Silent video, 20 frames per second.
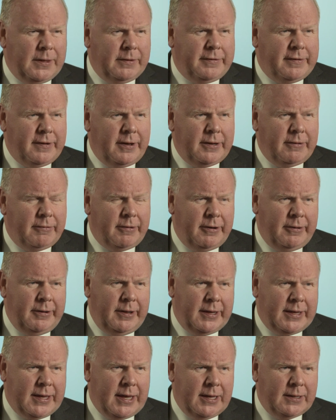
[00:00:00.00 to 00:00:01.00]
China only
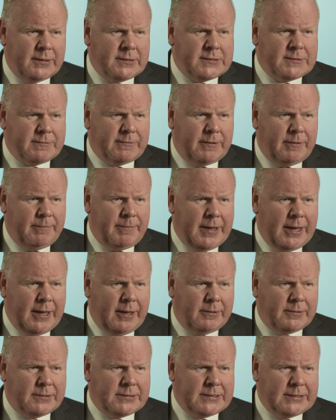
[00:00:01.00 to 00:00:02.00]
accounts for
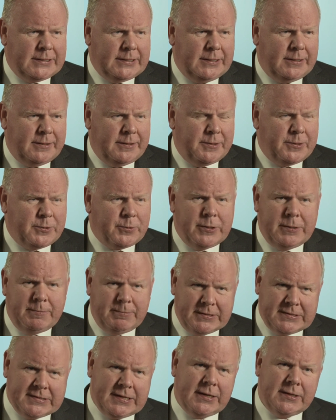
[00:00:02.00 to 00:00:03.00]
about
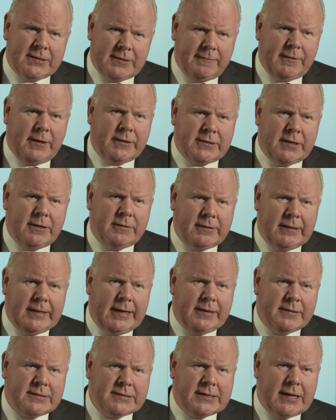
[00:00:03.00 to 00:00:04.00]
3% of our total
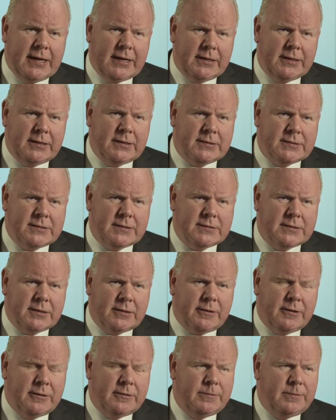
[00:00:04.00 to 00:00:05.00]
outstandings as a
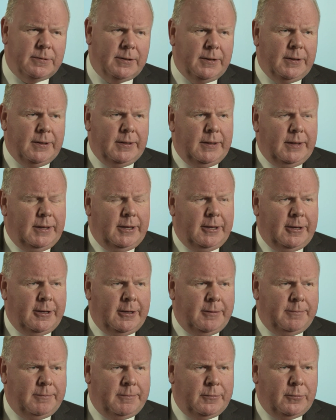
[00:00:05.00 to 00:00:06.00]
group,
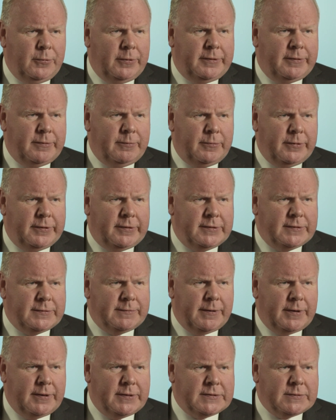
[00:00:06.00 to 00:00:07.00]
which is
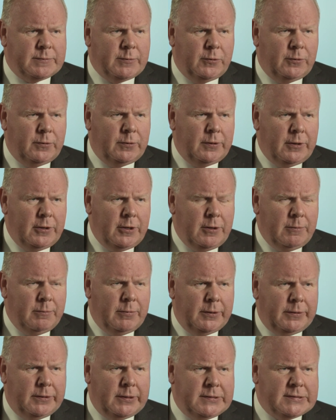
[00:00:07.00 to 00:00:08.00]
very small.
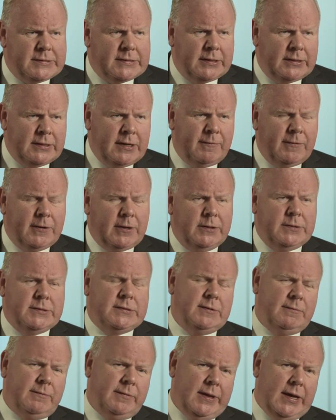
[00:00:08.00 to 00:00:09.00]
But the significance
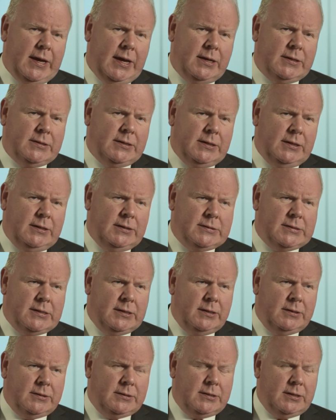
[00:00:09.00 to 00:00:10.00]
of that is
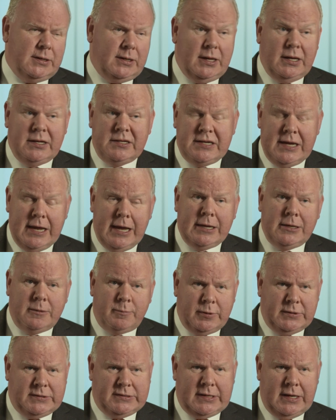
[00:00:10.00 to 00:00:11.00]
that
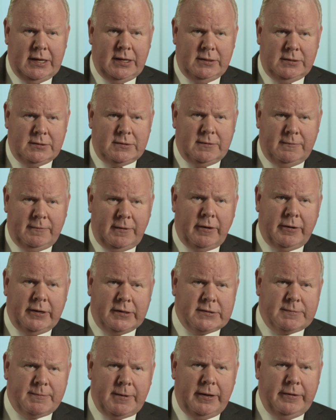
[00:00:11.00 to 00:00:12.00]
88% of our
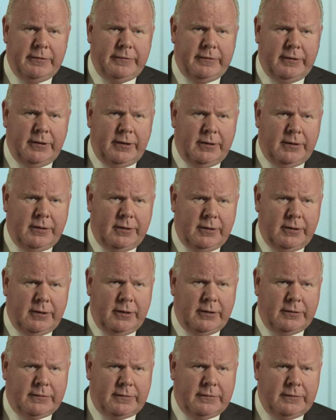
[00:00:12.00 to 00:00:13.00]
exposure
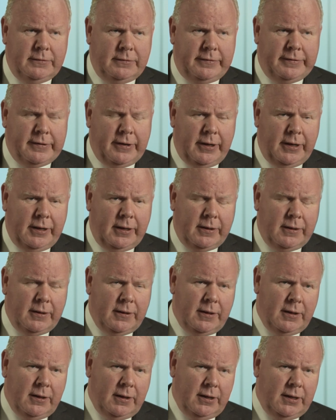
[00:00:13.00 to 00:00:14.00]
to China
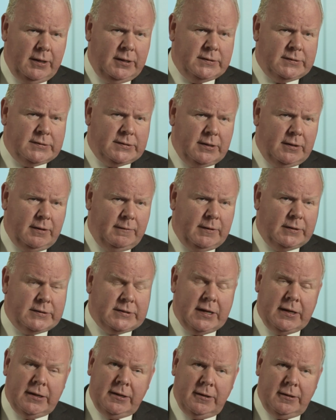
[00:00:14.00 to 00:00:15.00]
is of a
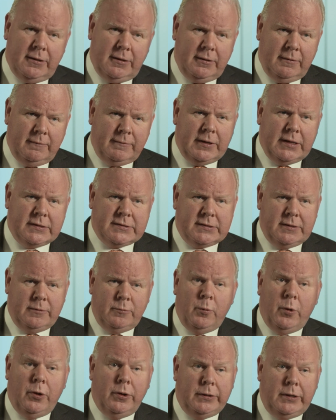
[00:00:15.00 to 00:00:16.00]
tenor of less
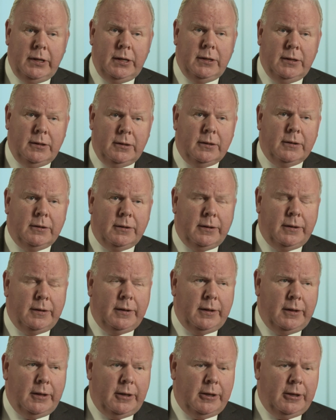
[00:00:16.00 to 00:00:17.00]
than 1 year.
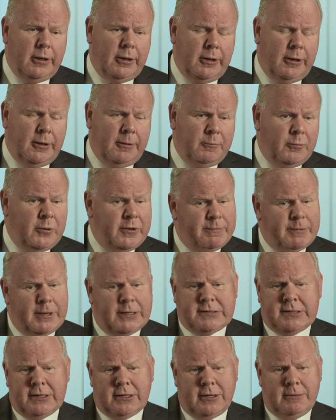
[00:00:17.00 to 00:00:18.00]
Which
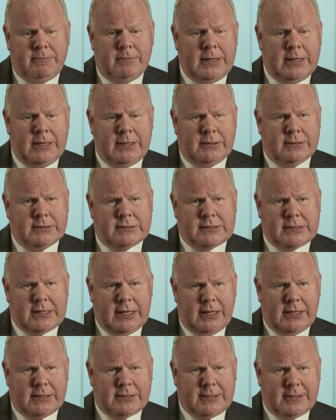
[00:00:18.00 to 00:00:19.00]
basically means
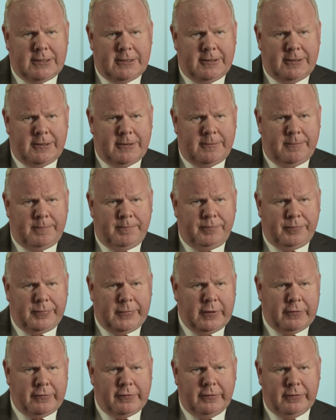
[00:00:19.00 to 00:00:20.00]
that
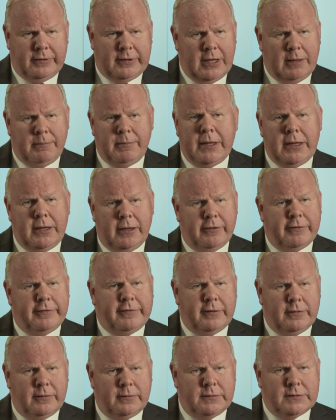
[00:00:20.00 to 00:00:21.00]
should there be
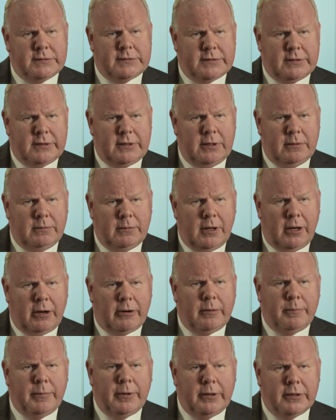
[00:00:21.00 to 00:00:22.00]
issues, our
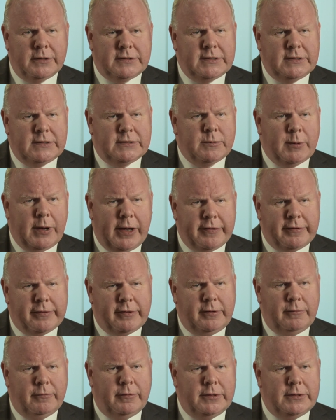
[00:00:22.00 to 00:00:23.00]
ability to
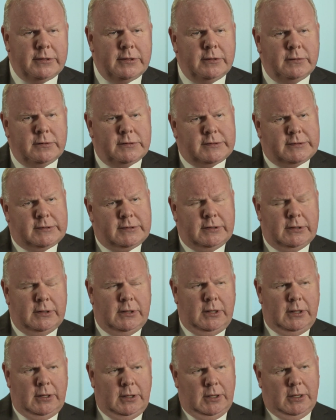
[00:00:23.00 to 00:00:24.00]
actually reduce
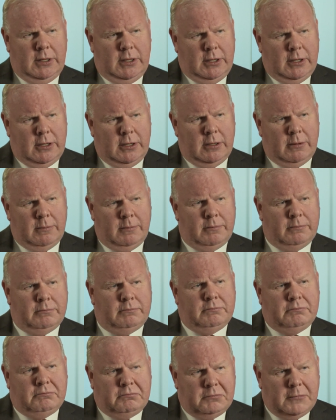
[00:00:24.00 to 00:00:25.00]

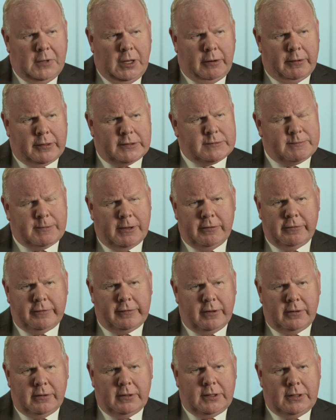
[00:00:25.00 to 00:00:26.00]
our
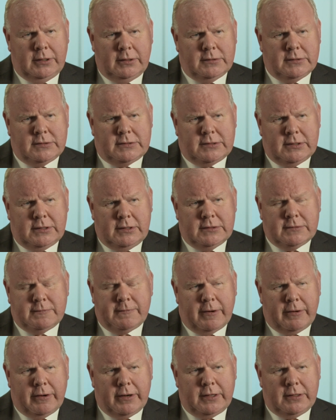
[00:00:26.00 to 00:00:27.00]
exposure is
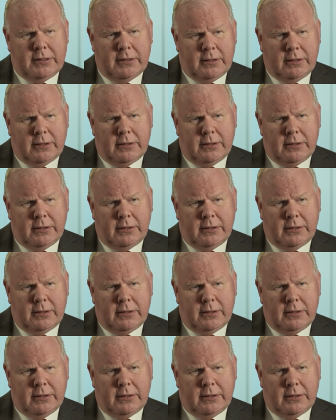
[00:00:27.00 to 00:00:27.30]
very